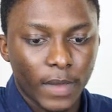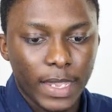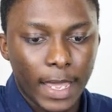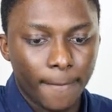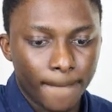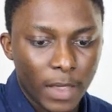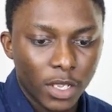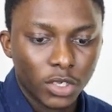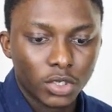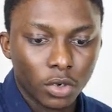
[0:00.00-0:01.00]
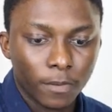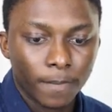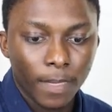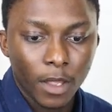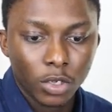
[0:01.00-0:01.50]
Yeah, so
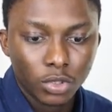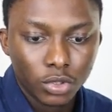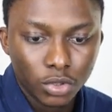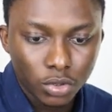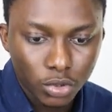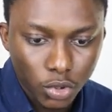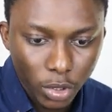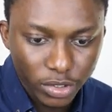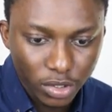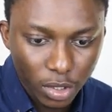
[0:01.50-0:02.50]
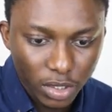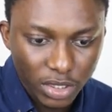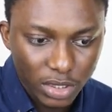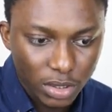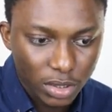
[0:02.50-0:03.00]
$200
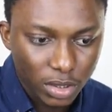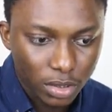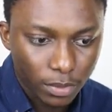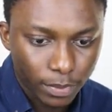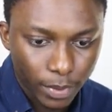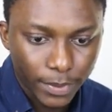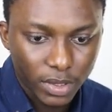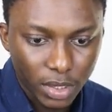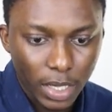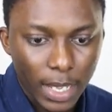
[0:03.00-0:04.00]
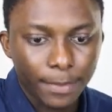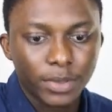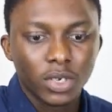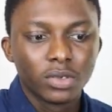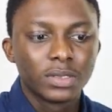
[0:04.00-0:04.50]
property. Yeah,
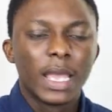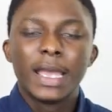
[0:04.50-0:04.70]
so